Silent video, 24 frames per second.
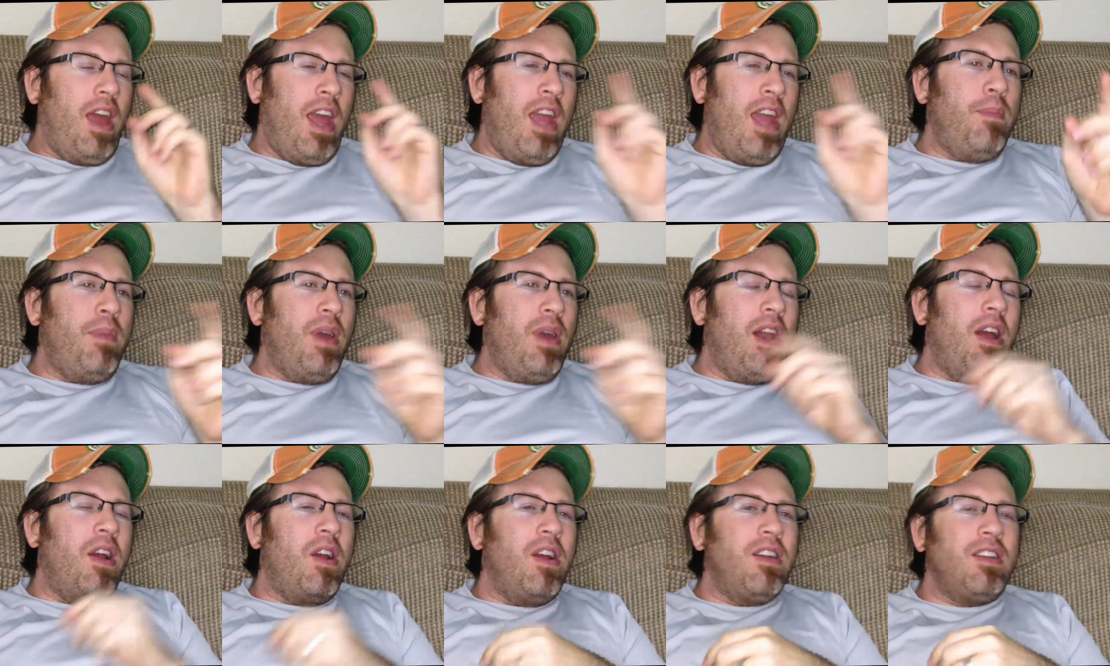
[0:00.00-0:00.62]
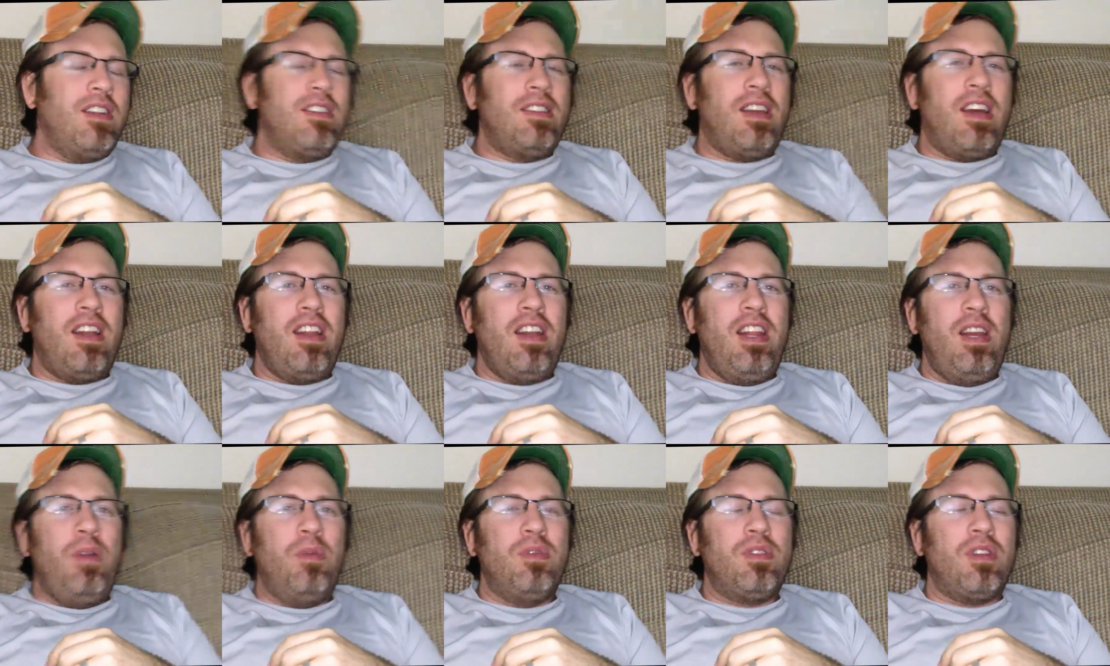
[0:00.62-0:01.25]
bit Eric
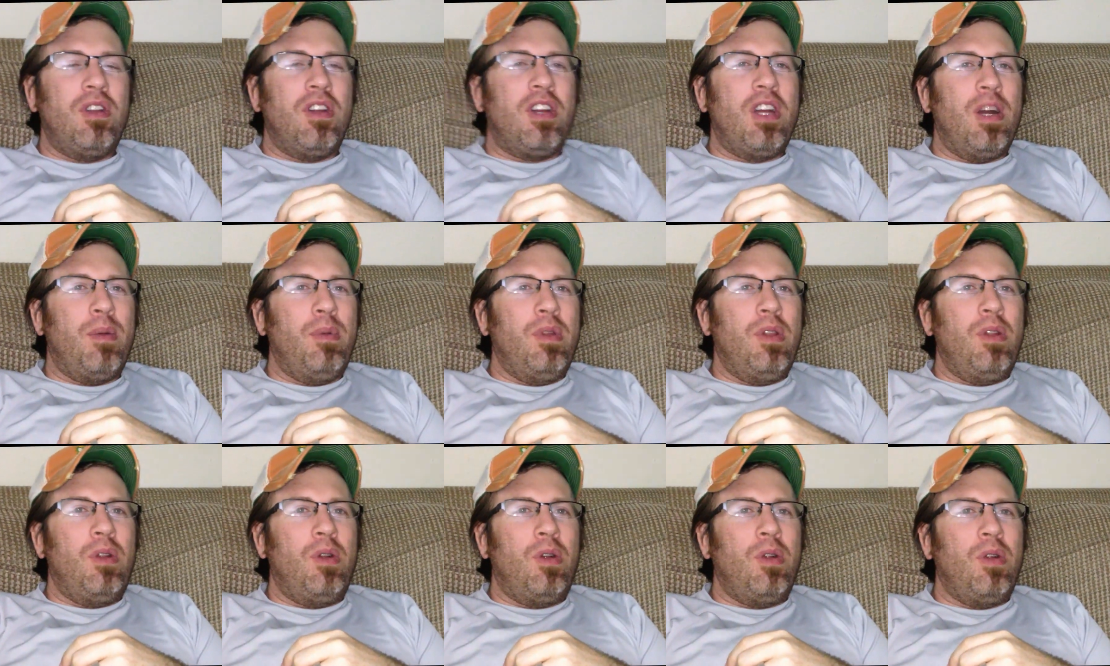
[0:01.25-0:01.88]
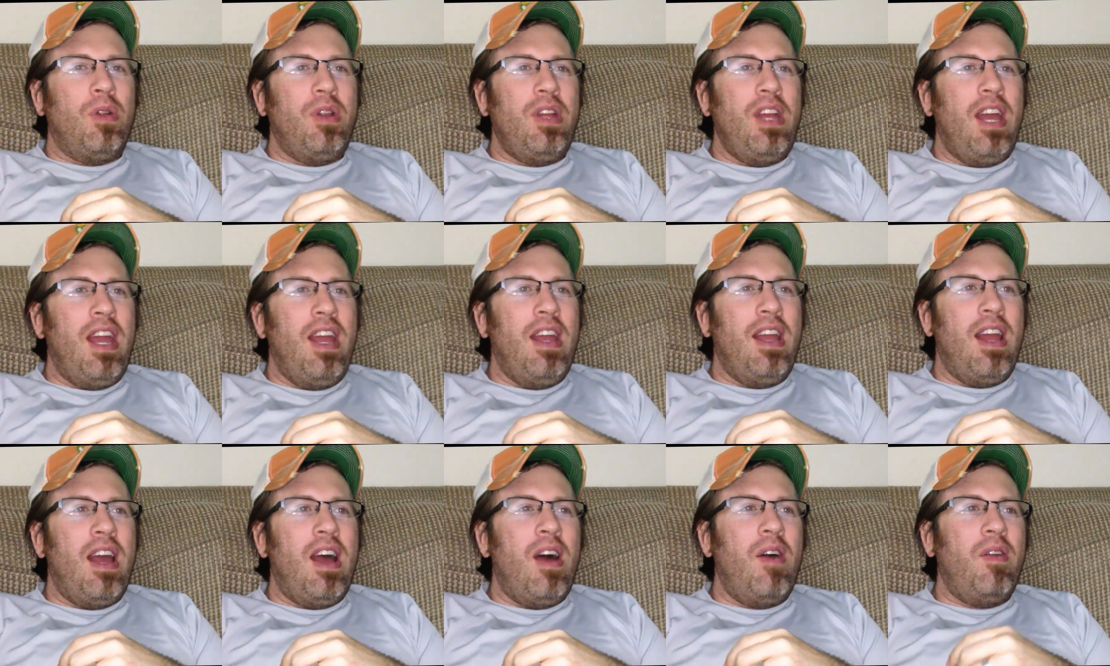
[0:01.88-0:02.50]
decided he was going to come a little early,
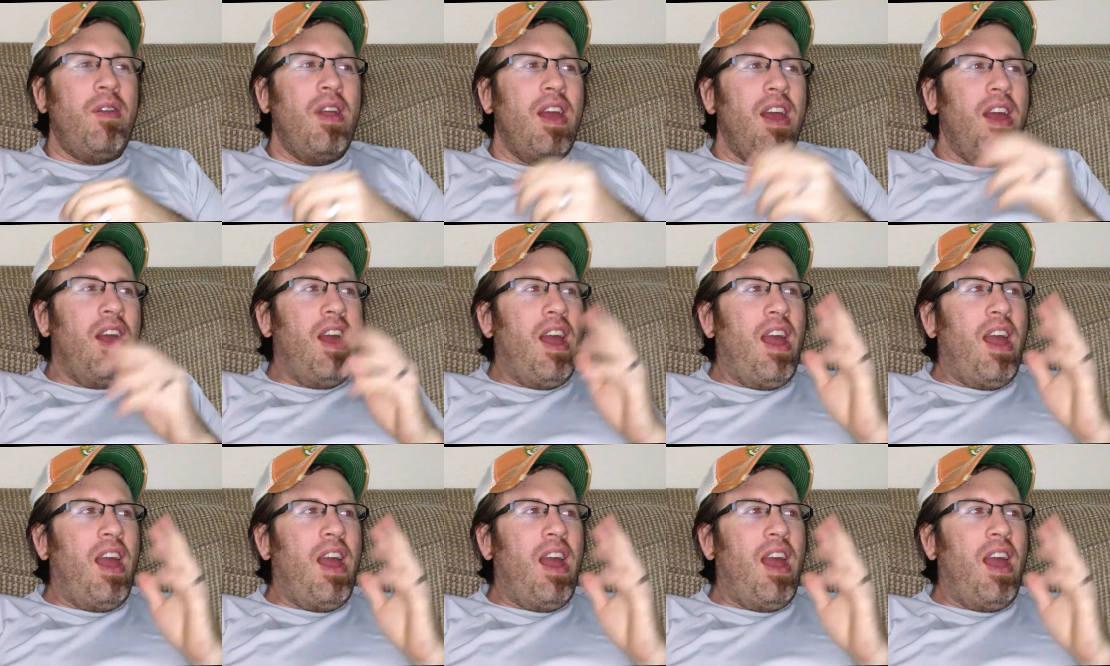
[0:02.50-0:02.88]
hang out.